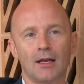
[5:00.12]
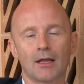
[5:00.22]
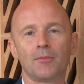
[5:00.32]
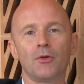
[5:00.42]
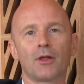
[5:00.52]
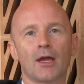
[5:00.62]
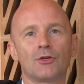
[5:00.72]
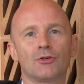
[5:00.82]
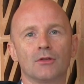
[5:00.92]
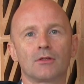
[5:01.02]

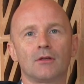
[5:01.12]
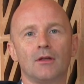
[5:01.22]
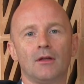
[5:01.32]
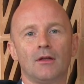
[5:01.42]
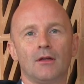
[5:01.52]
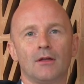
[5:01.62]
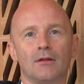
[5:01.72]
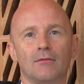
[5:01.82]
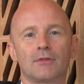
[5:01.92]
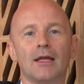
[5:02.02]
telecommunications.
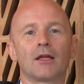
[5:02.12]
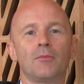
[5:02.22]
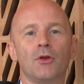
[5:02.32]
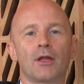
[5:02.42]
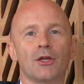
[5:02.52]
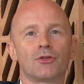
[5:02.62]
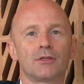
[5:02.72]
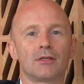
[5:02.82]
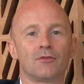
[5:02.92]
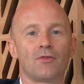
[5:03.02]

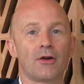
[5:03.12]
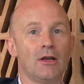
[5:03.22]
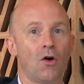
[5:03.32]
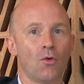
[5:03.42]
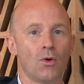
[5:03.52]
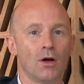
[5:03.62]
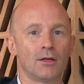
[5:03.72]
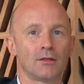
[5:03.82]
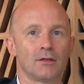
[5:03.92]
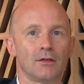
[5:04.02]
telecommunications is a very long
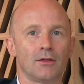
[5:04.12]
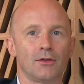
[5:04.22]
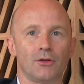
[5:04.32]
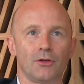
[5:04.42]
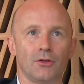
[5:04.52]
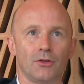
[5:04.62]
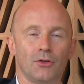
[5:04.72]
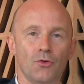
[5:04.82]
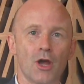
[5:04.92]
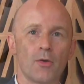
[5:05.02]
word.
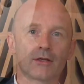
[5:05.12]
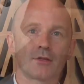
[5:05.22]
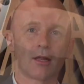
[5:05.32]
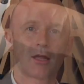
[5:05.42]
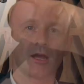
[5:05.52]
You know it's going